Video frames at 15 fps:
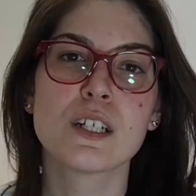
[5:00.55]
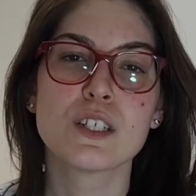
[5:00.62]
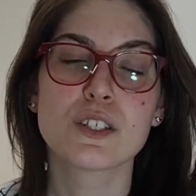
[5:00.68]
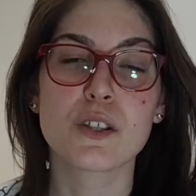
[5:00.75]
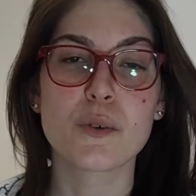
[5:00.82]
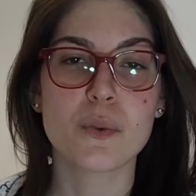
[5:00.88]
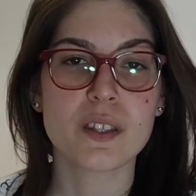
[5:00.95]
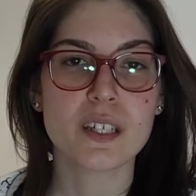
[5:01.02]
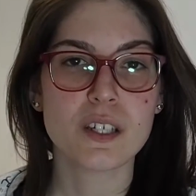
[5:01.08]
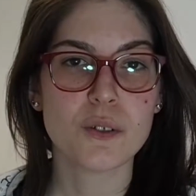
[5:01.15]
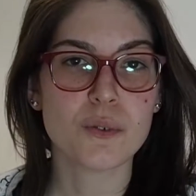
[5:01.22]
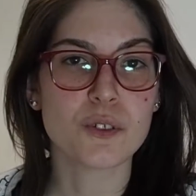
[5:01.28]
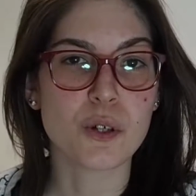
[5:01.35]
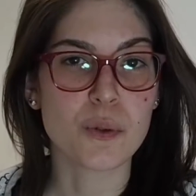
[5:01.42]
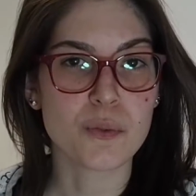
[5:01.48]
So the one thing you
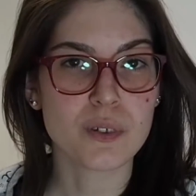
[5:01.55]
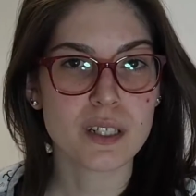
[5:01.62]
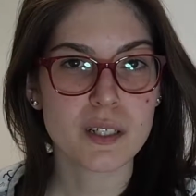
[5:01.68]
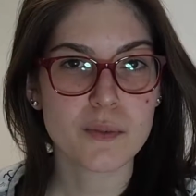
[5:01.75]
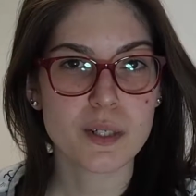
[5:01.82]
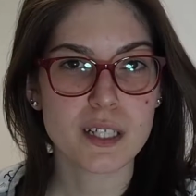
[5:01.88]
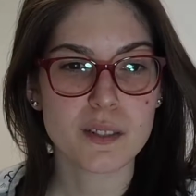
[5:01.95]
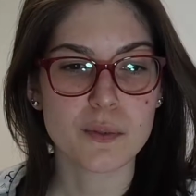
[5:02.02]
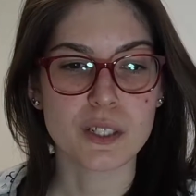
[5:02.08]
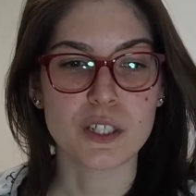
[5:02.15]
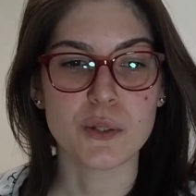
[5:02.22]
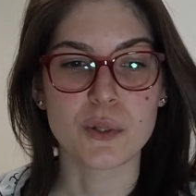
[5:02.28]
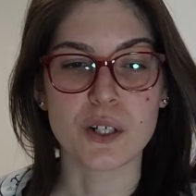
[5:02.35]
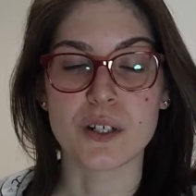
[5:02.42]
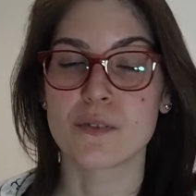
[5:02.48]
don't really want when
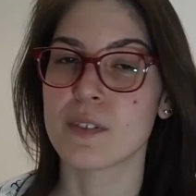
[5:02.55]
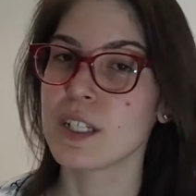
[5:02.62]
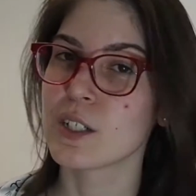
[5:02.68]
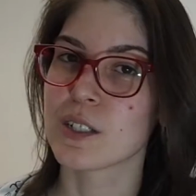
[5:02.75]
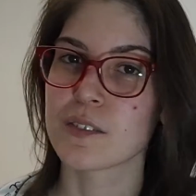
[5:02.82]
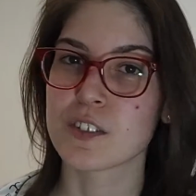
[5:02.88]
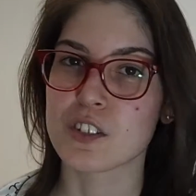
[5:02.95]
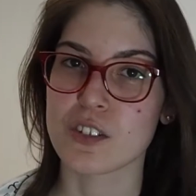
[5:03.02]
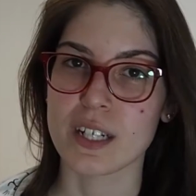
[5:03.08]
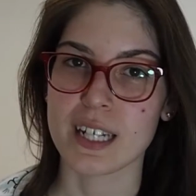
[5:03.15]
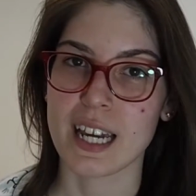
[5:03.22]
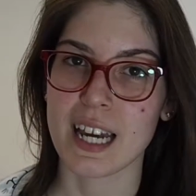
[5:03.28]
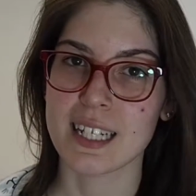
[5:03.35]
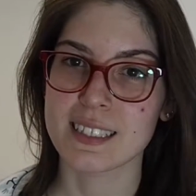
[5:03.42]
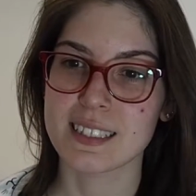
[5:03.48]
you are a feeder of stray
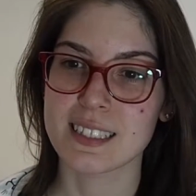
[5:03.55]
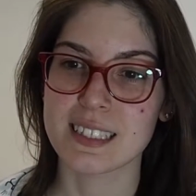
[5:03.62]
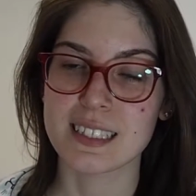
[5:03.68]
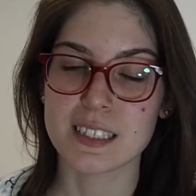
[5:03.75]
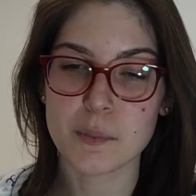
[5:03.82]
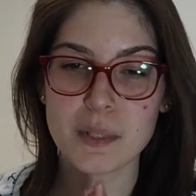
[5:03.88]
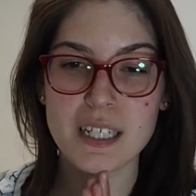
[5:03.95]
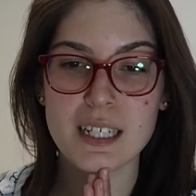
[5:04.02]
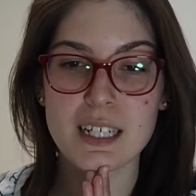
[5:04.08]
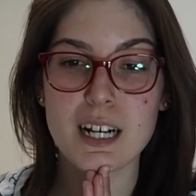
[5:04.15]
cats is somebody to